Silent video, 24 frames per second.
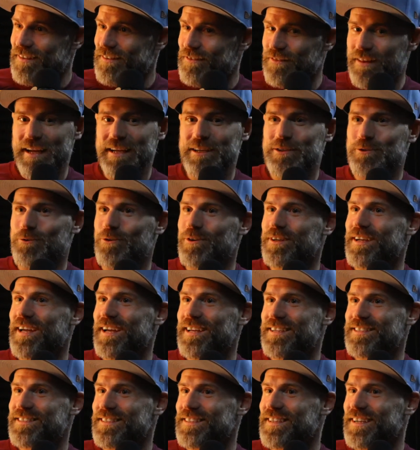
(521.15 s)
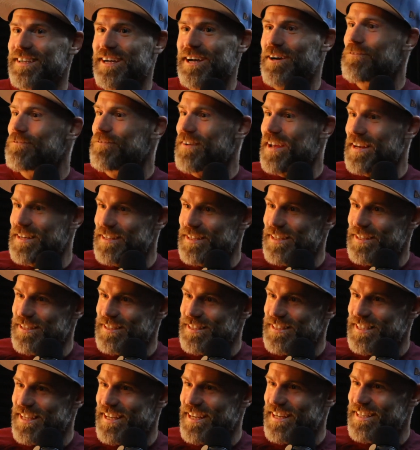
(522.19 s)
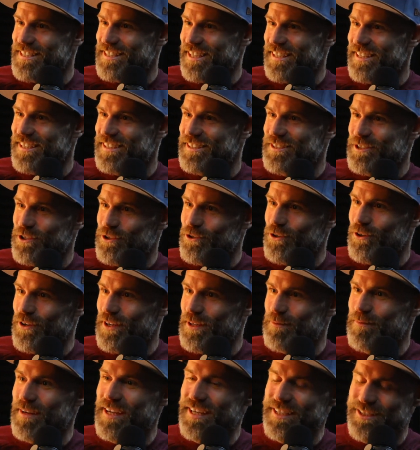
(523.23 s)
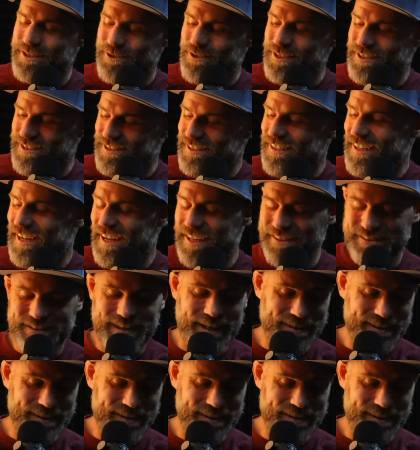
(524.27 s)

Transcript: they don't get offended as easily. Do you know what I mean? So I